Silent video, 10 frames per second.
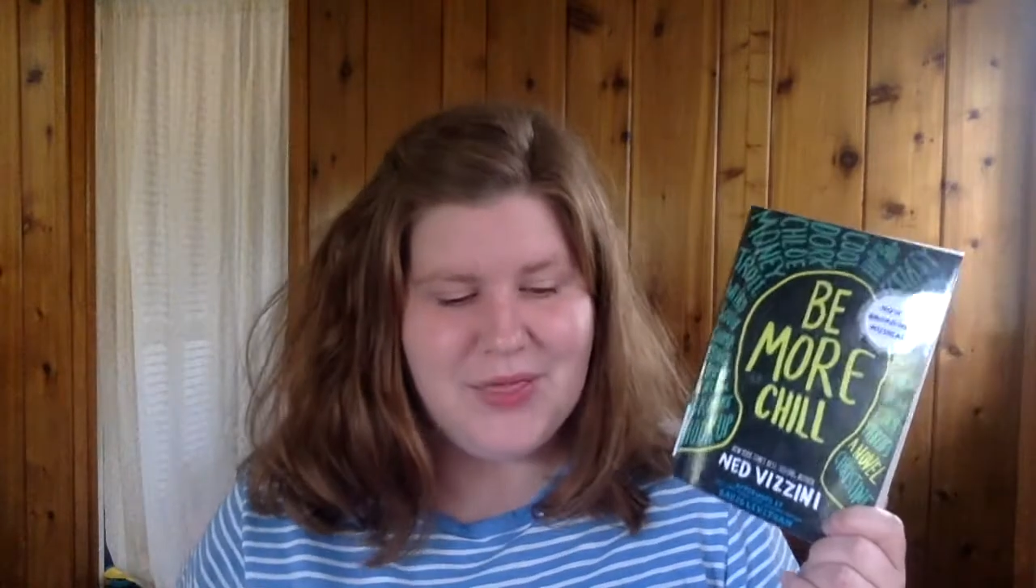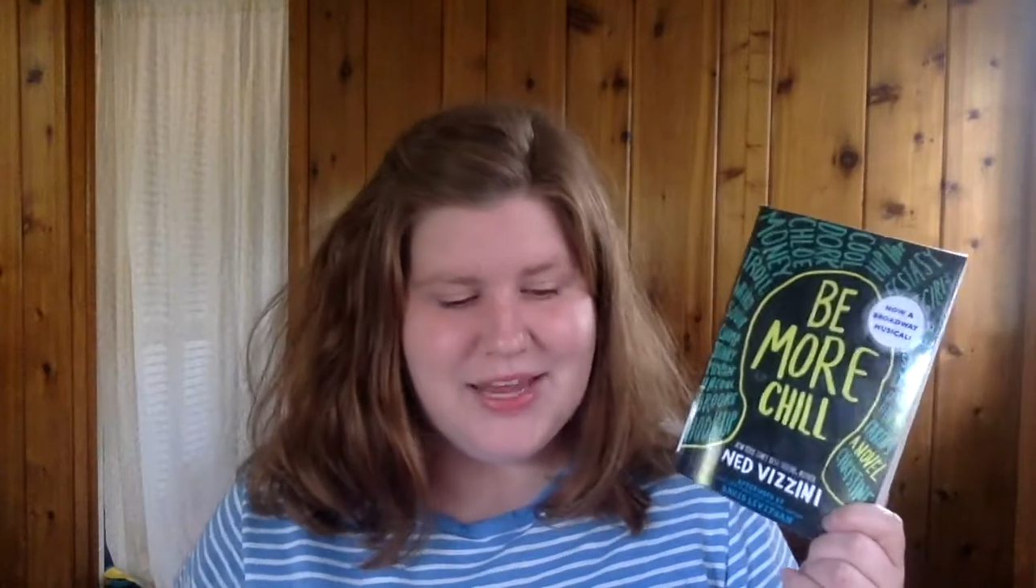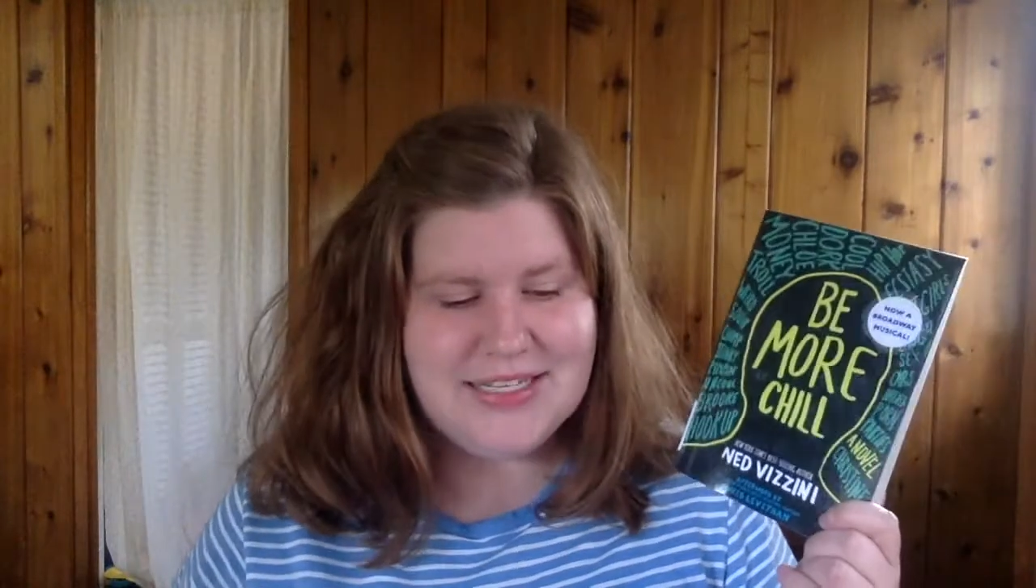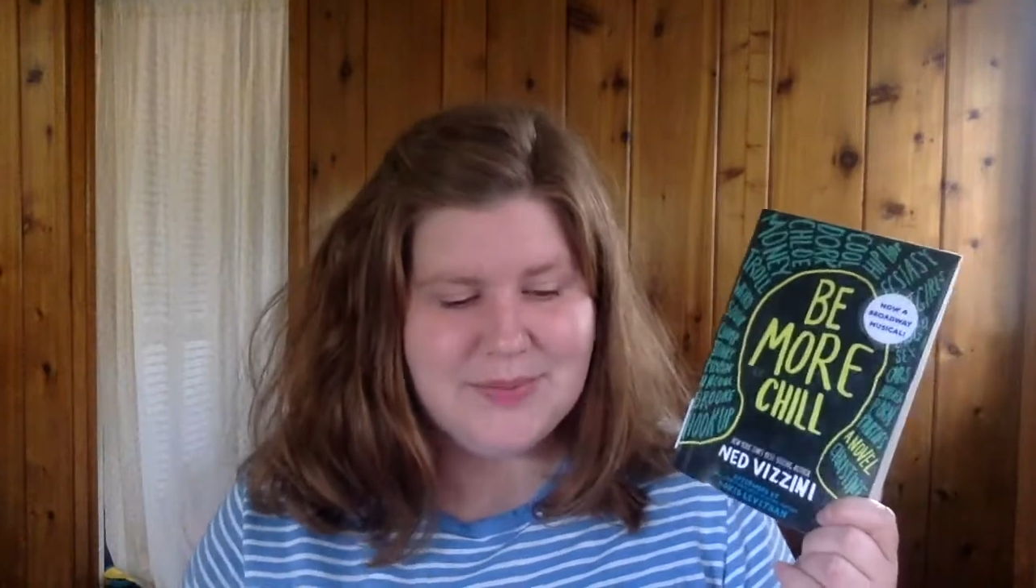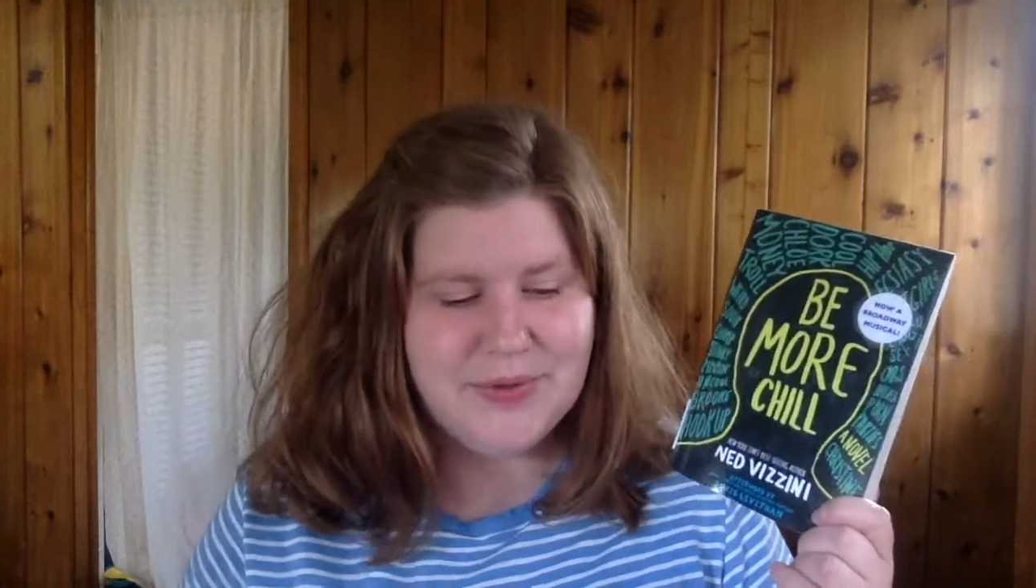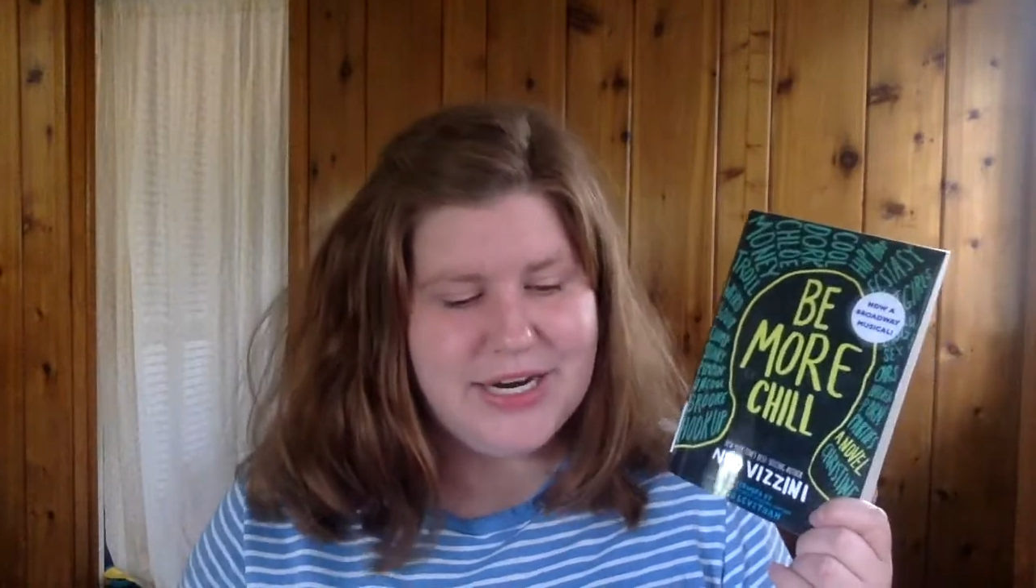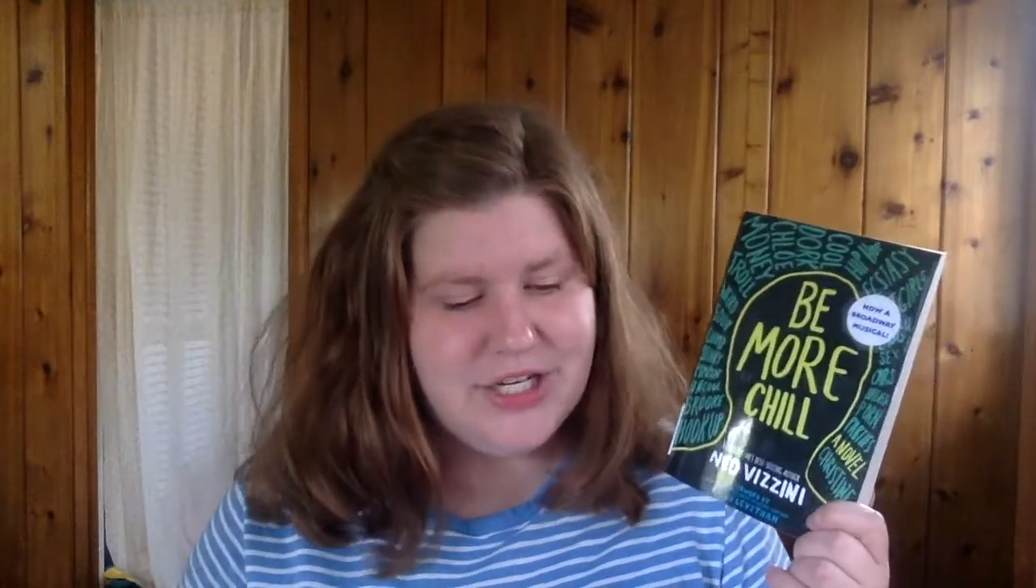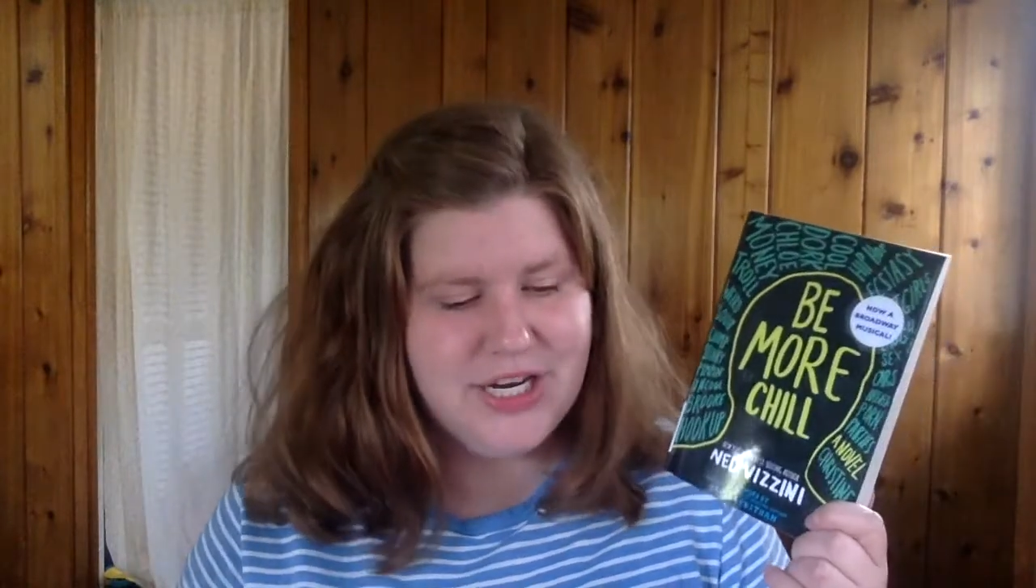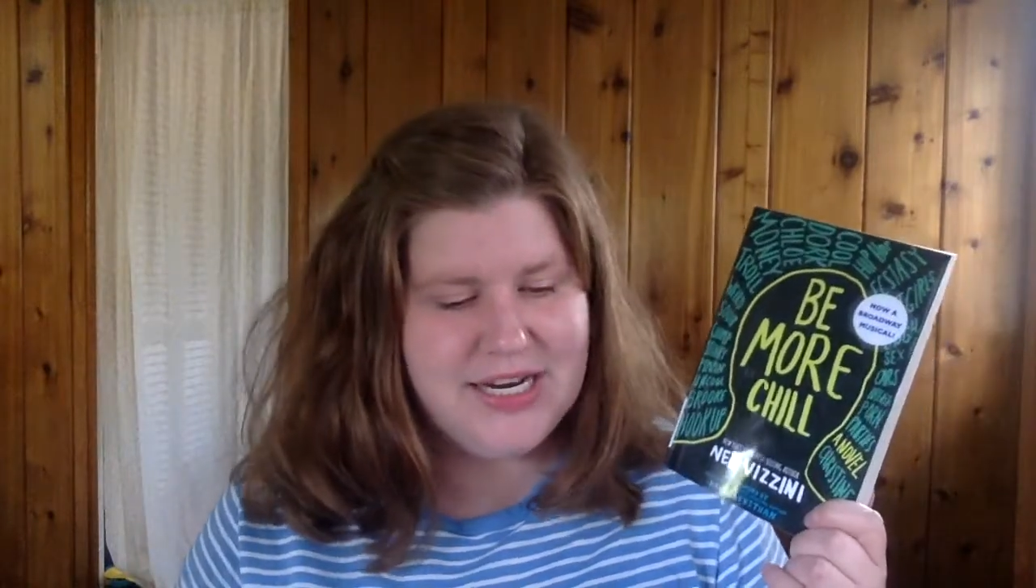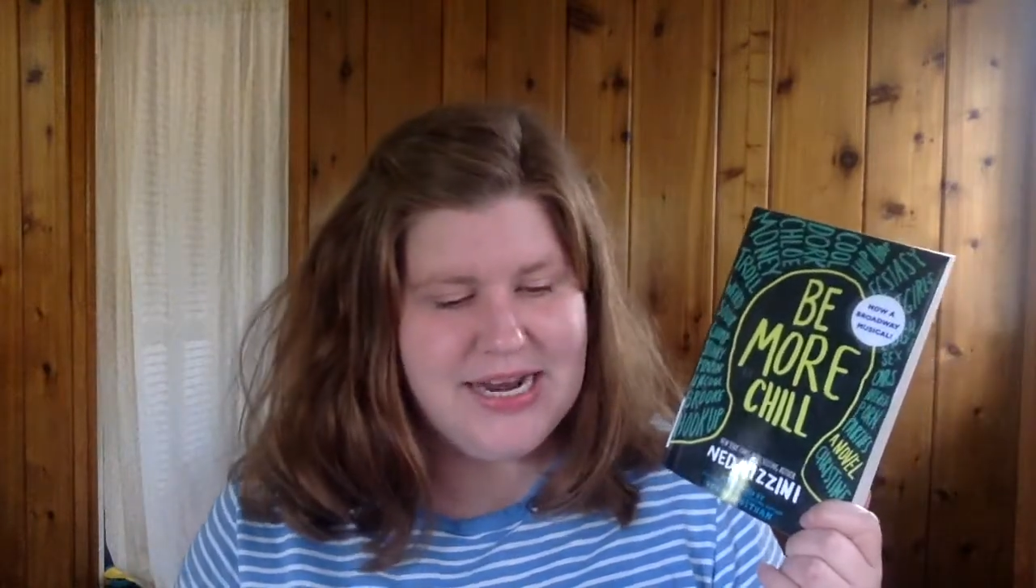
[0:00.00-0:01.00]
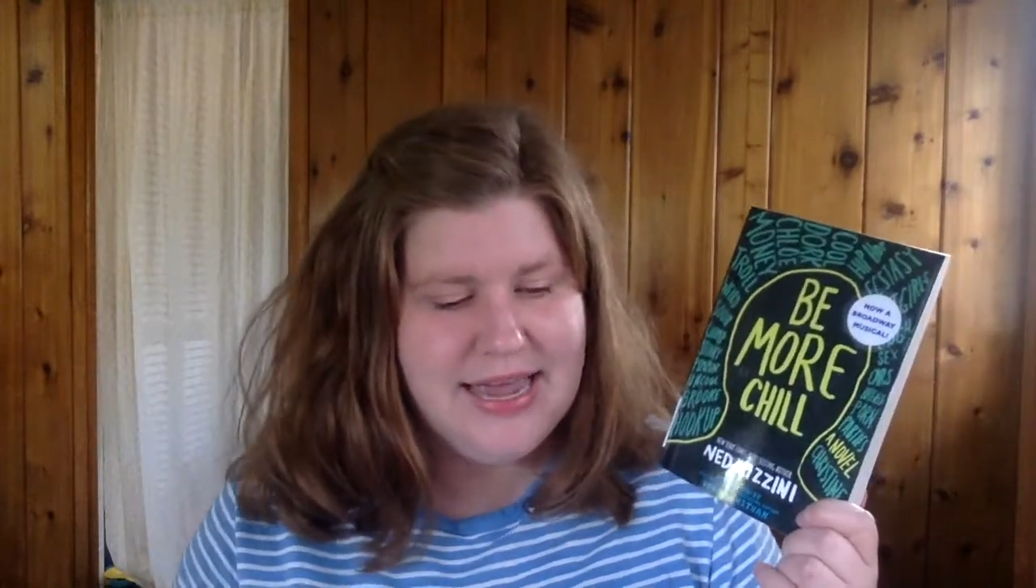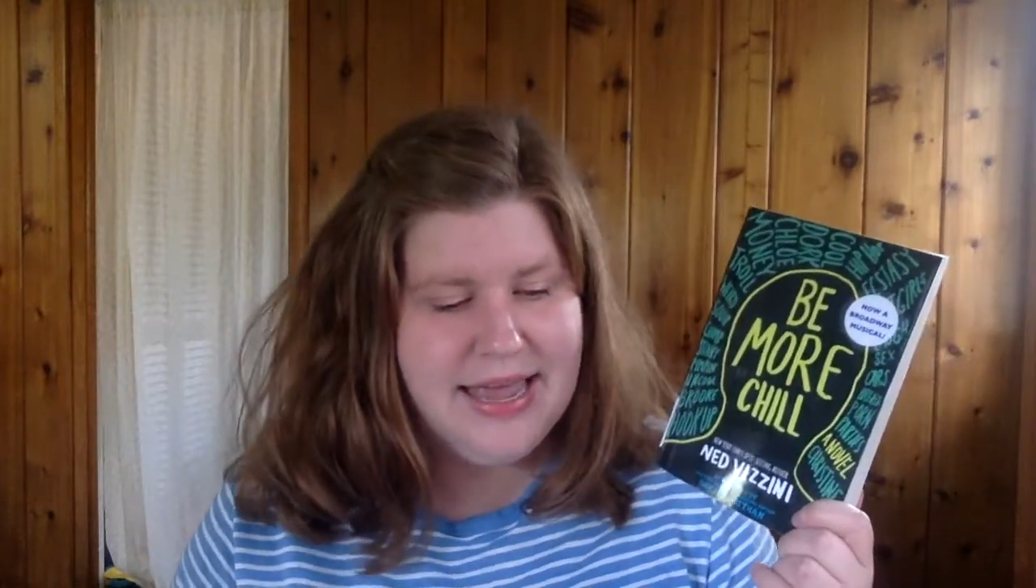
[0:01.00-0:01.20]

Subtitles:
the inspiration.